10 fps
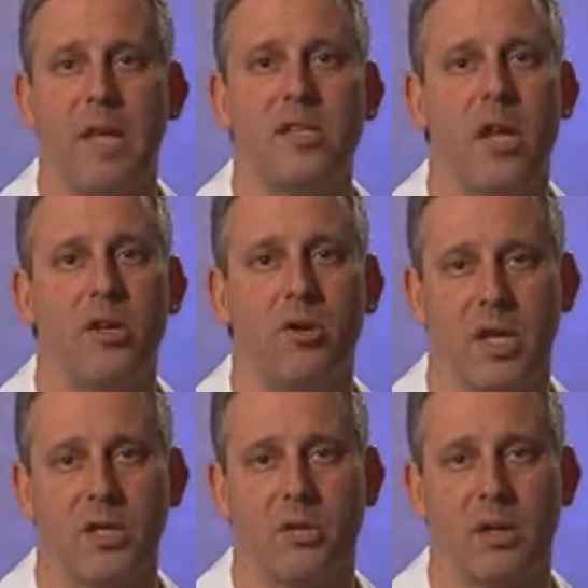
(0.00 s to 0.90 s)
Based on your
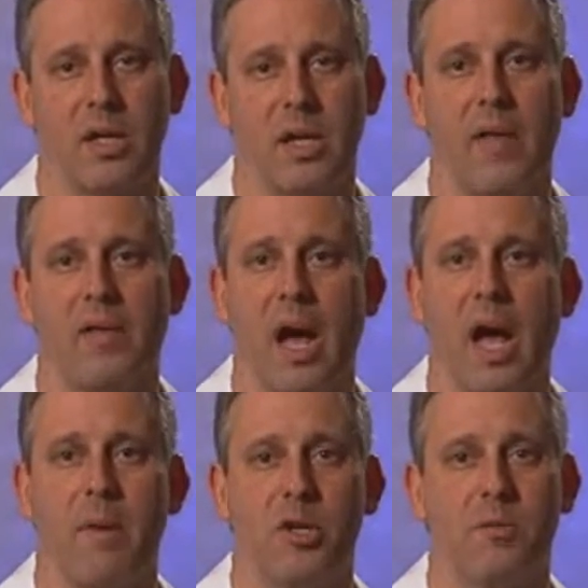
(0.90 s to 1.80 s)
history and the
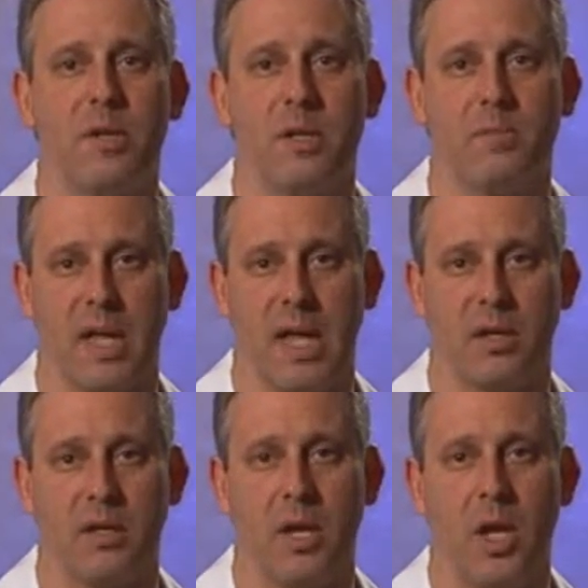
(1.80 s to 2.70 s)
eye measurements
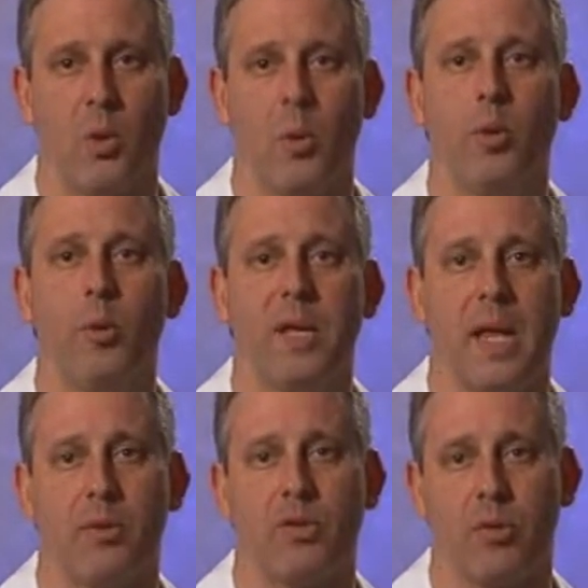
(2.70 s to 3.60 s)
obtained, we will
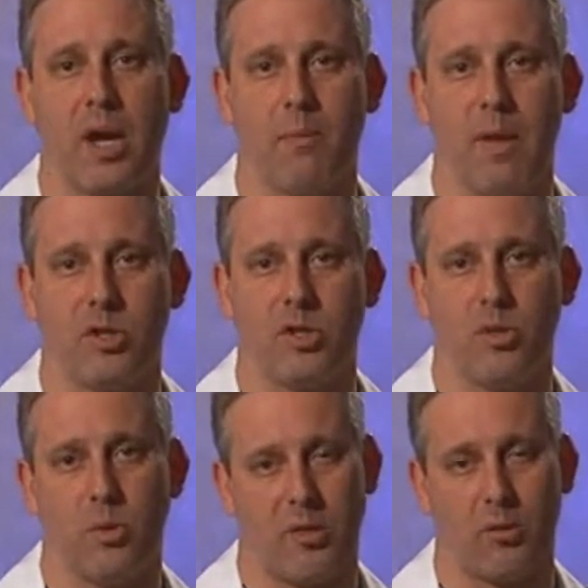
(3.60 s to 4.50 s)
be able to recommend
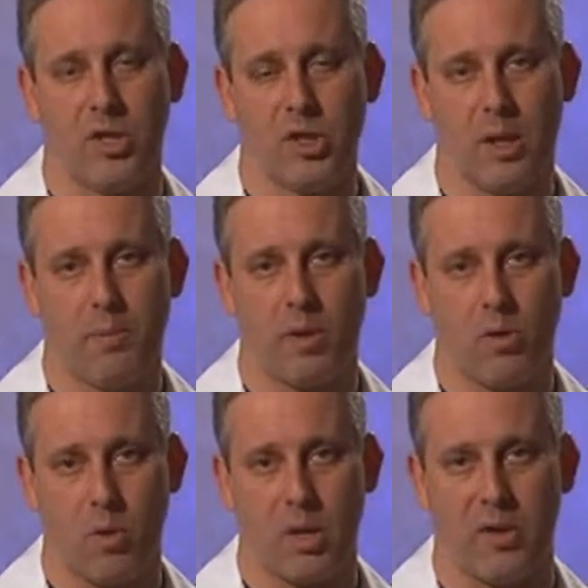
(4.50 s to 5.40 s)
to you whether reshaping
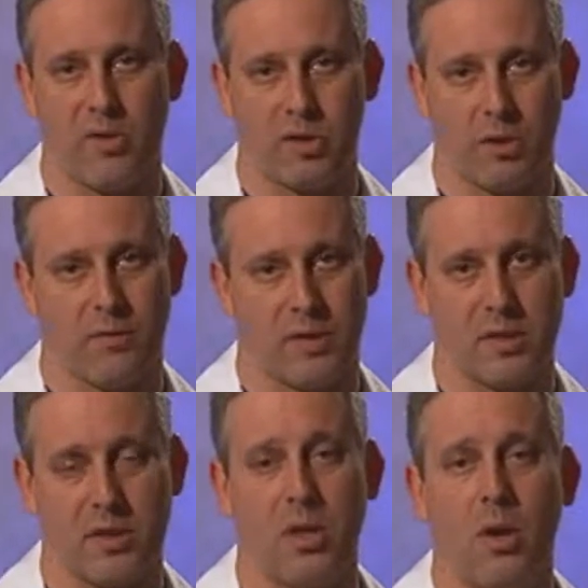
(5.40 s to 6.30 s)
the cornea on the
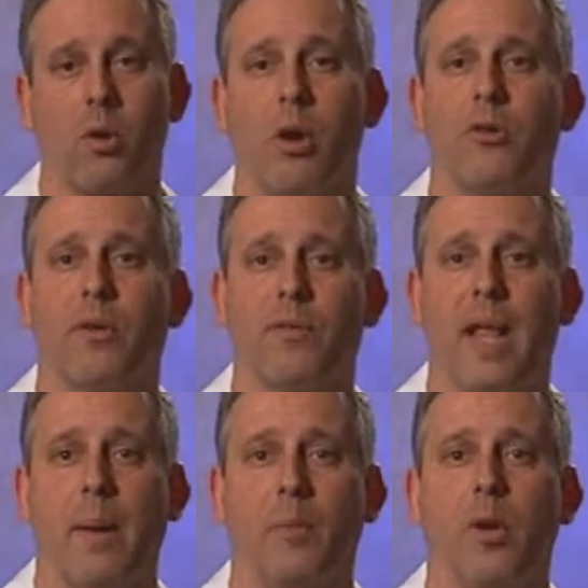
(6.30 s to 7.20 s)
surface or under a
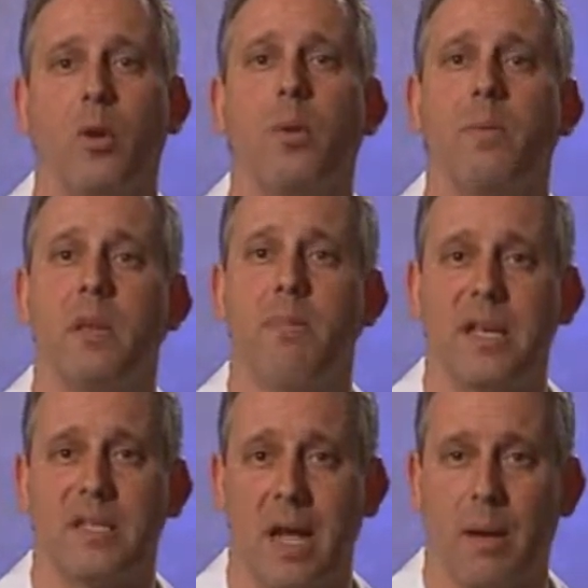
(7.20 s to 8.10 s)
flap would be the
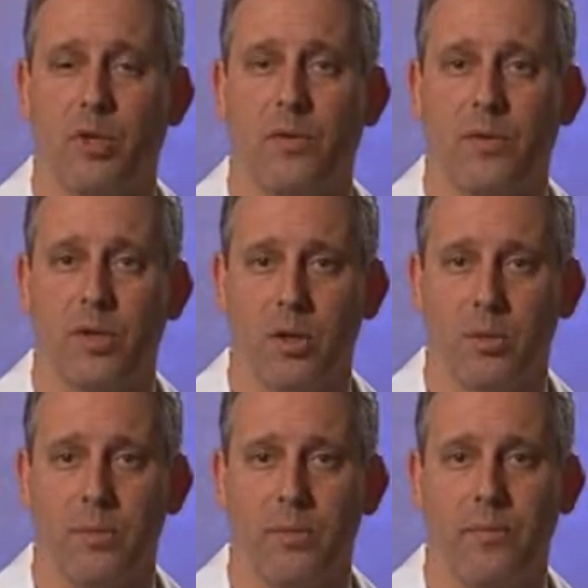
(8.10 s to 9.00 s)
best option for
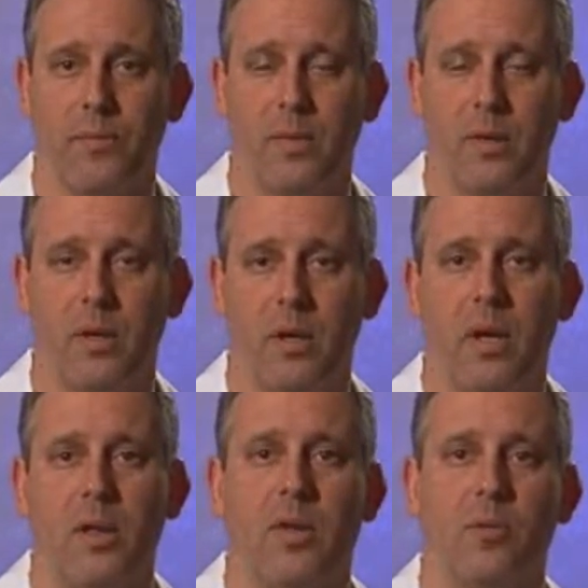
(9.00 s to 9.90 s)
you.
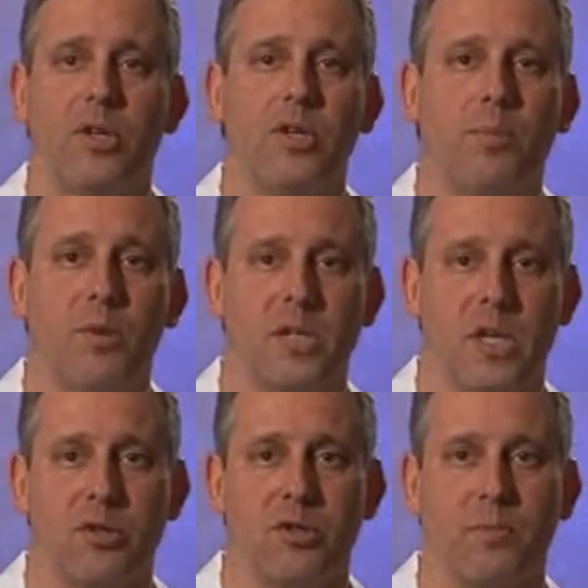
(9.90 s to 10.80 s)
The original
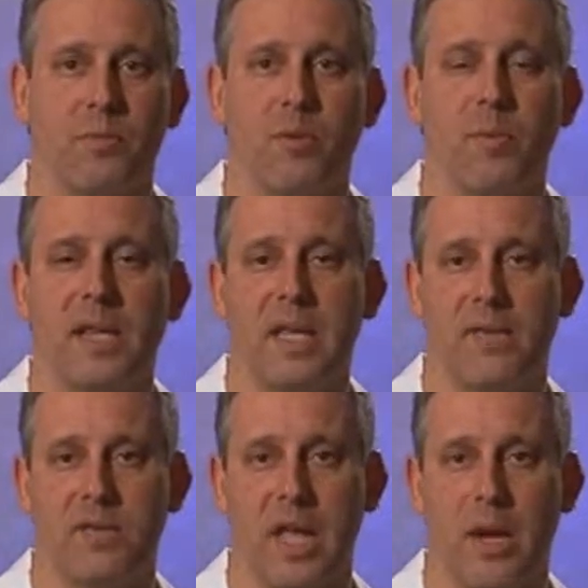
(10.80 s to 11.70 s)
procedures approved by the
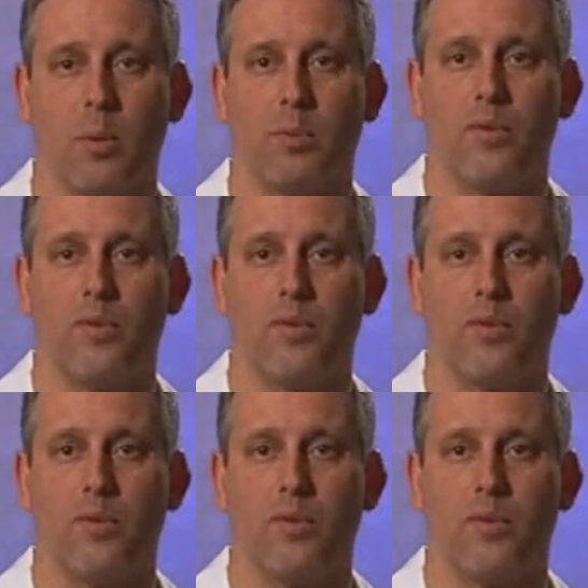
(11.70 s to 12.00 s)
FDA were